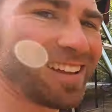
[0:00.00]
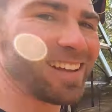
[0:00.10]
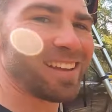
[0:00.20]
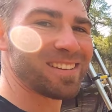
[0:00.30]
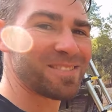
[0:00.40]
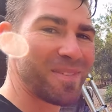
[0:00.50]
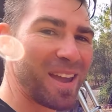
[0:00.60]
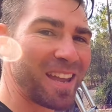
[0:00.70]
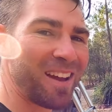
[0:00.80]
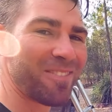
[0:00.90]
Here's
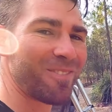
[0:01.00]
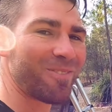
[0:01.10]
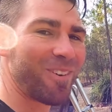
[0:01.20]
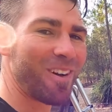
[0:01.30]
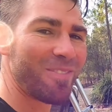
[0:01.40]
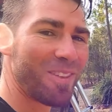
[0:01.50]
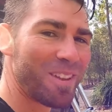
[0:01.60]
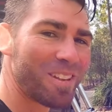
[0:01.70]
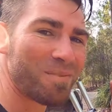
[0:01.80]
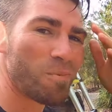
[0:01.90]
me up at
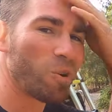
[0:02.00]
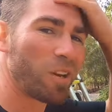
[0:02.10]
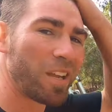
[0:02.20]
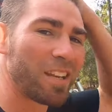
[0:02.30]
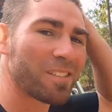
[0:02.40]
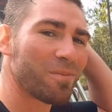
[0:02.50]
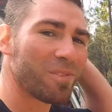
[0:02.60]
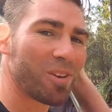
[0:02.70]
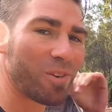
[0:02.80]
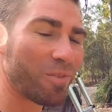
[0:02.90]
5:30 in the morning getting some
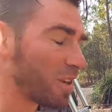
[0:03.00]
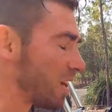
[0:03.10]
photography,